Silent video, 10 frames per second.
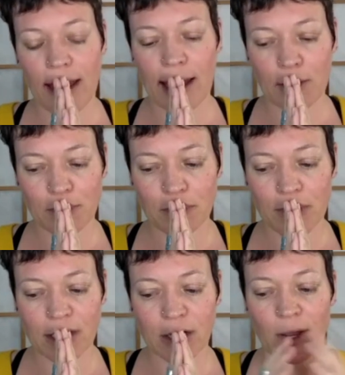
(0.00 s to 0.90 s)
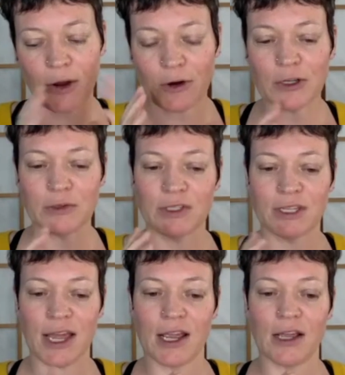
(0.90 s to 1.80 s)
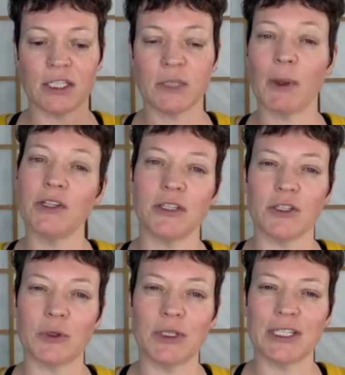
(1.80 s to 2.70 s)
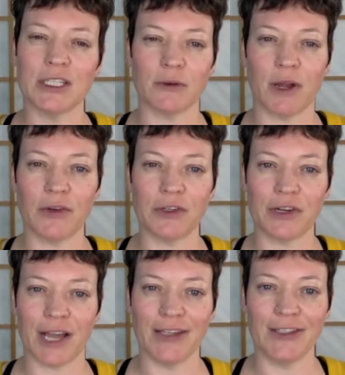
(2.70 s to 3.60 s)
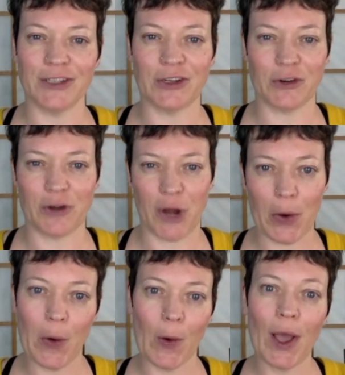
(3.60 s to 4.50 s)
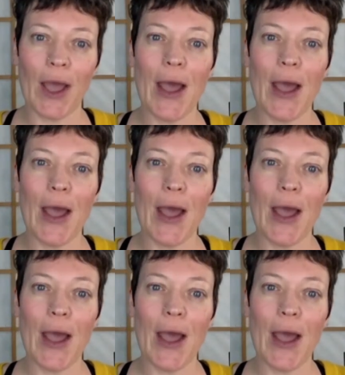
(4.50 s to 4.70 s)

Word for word: And, you know, I heard you say, especially choices around your yes and your no.